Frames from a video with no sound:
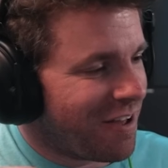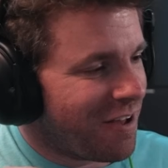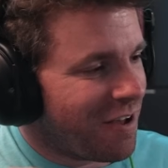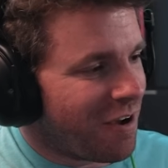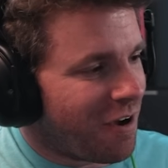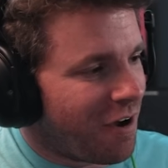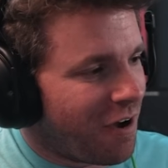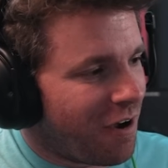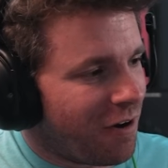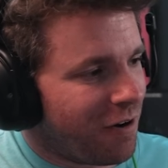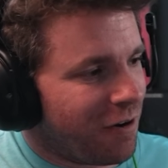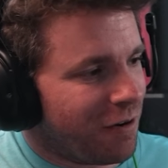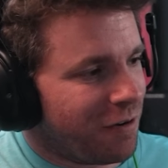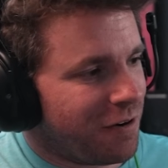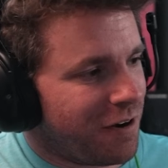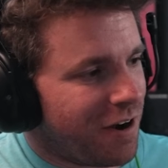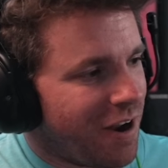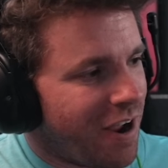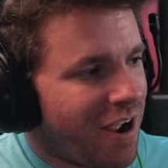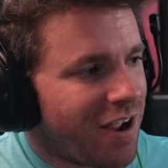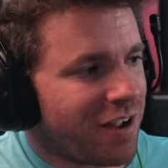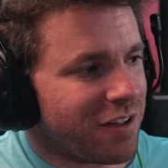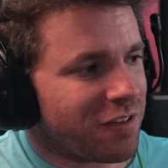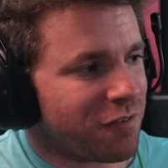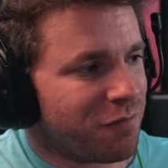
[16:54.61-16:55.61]
are
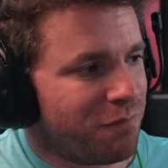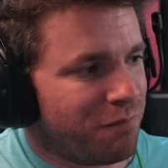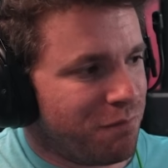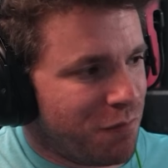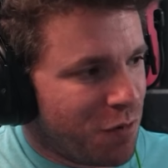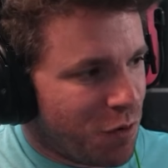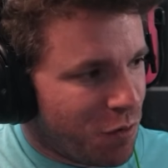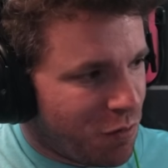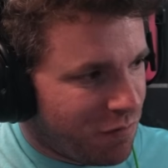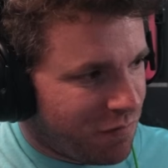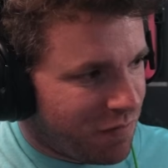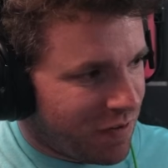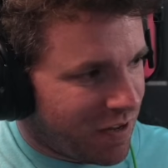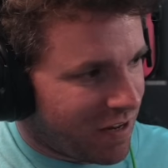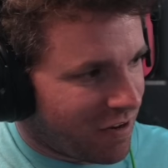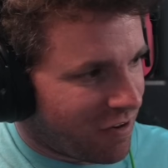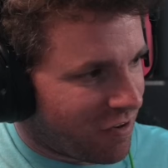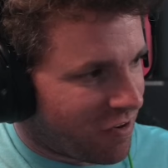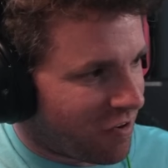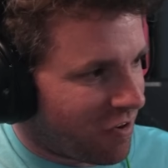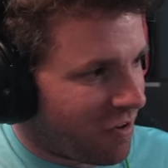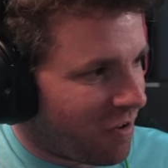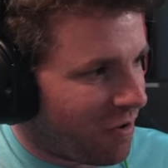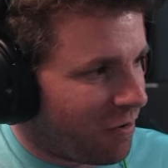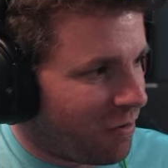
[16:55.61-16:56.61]
not moving.
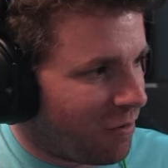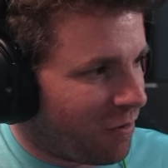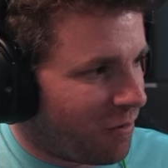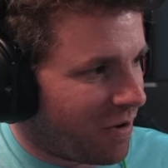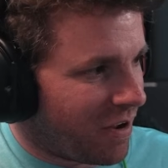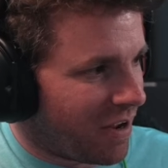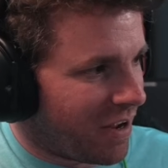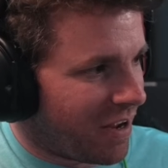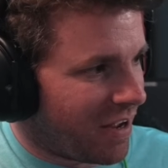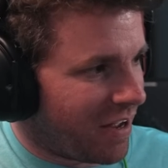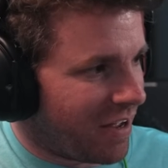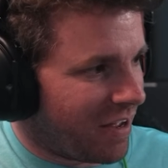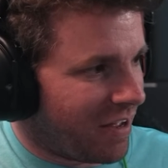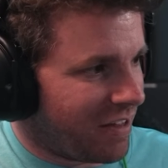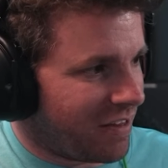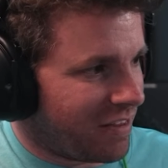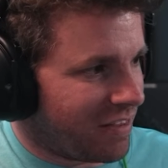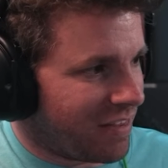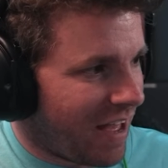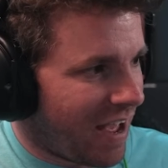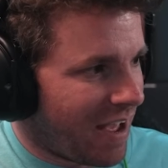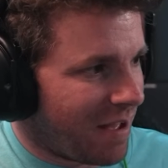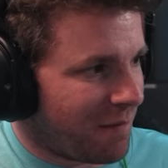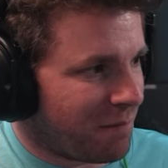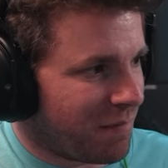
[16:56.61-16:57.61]
So
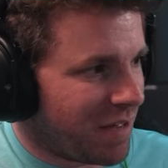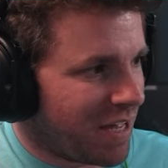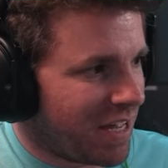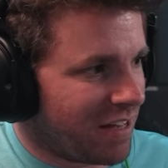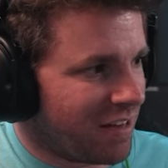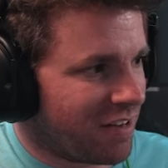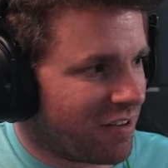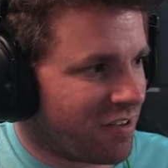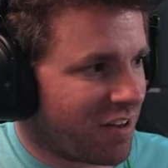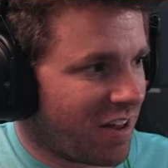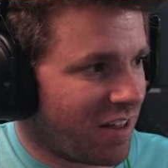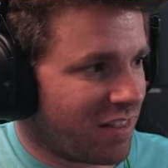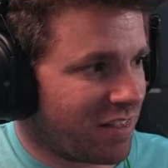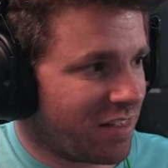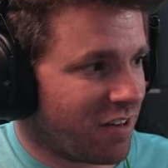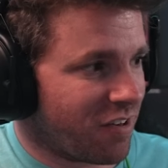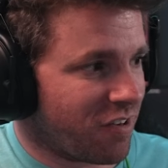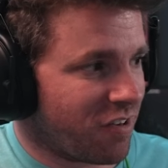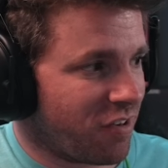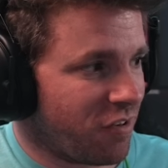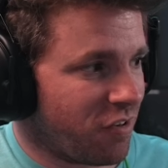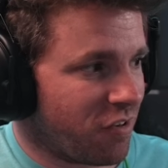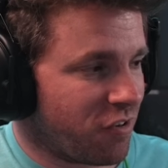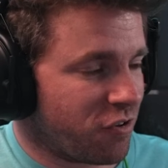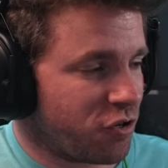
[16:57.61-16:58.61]
that means that
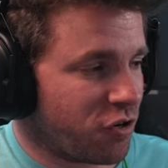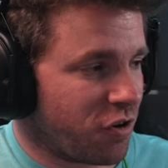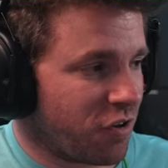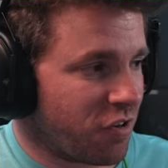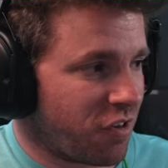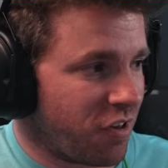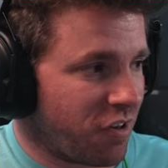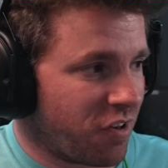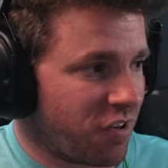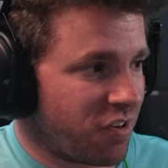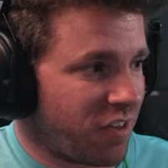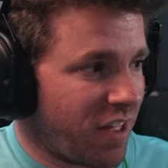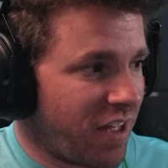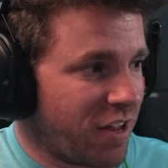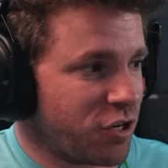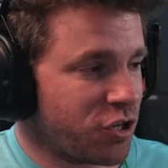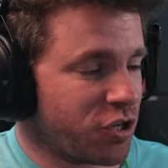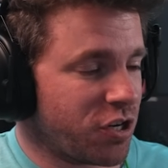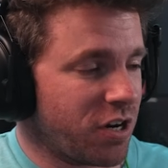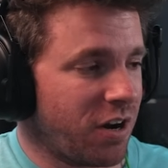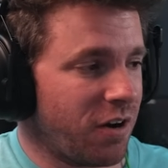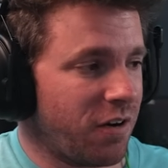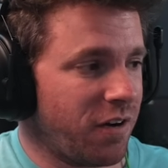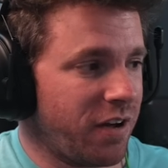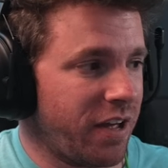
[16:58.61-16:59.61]
this is just a
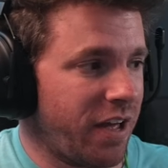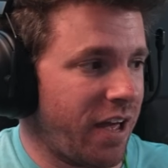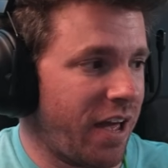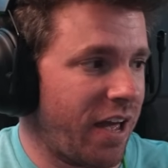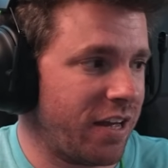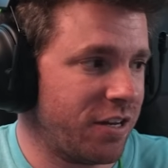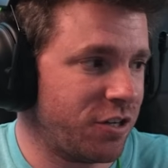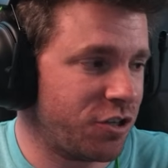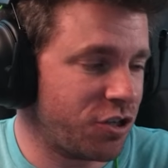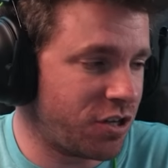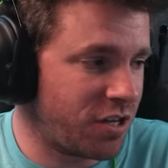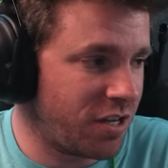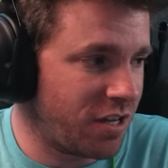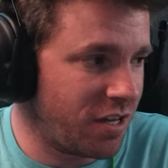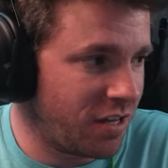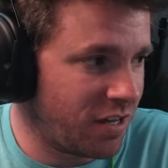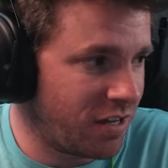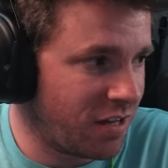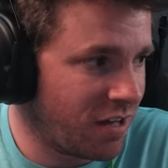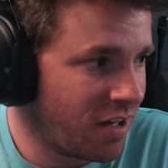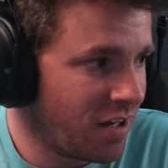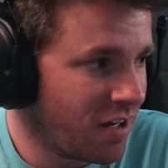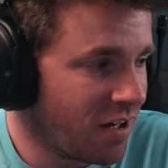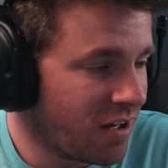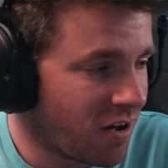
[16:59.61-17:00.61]
stationary
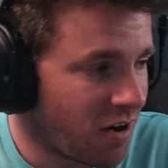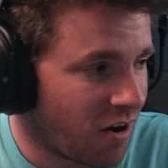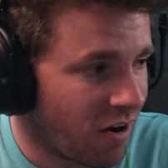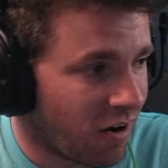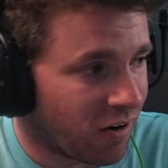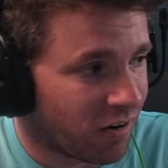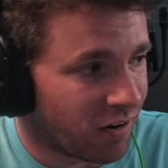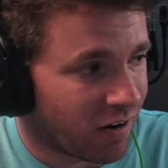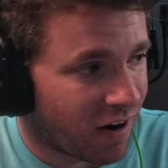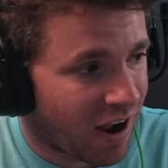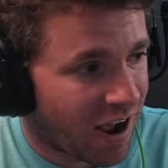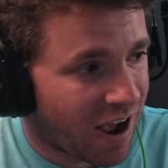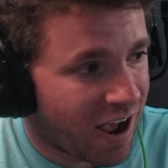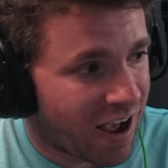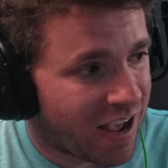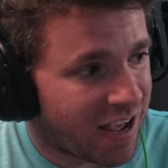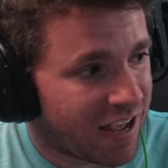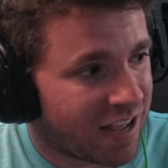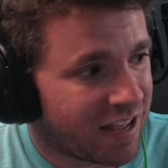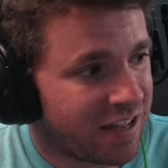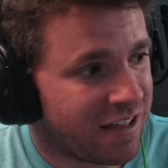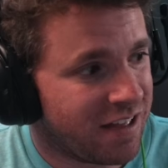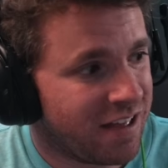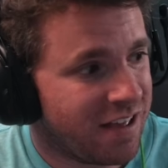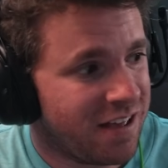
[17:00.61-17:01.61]

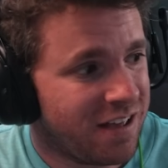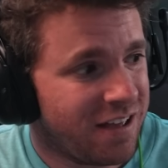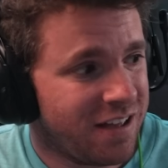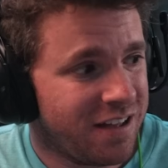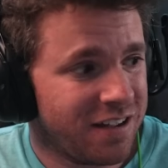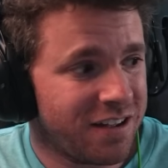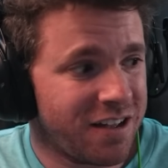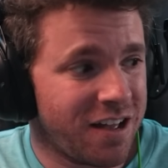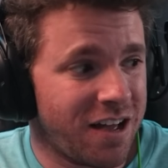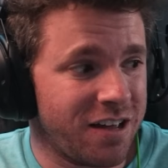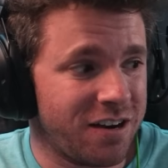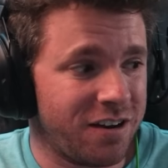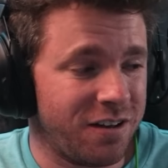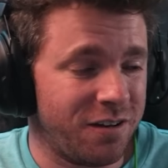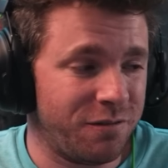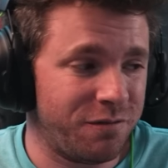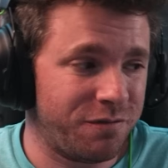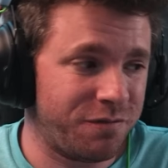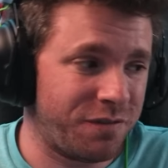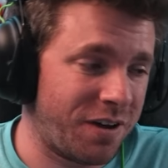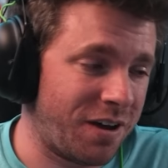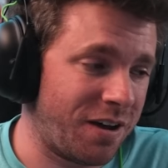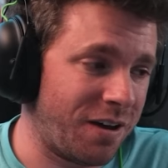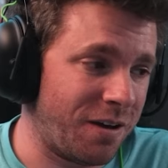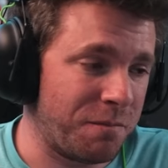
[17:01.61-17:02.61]
HDRI kind
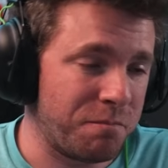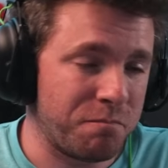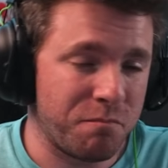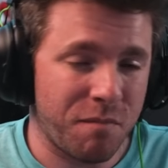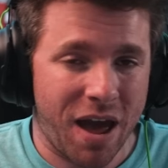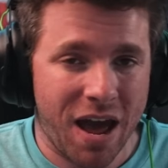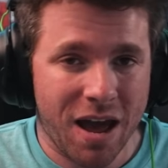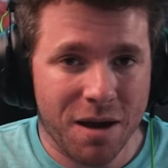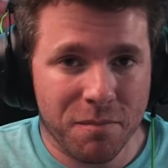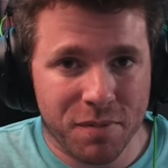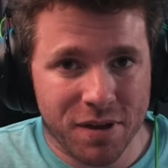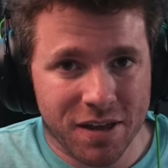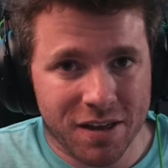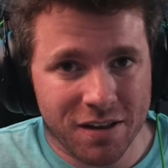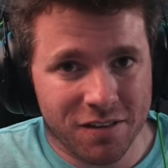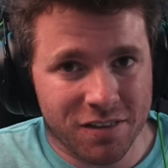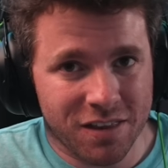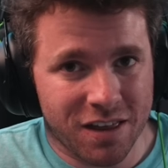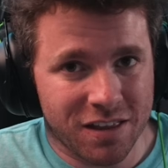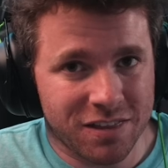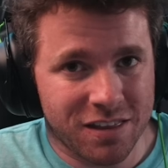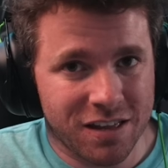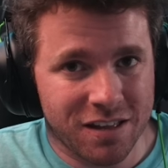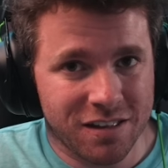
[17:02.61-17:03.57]
of mapping that they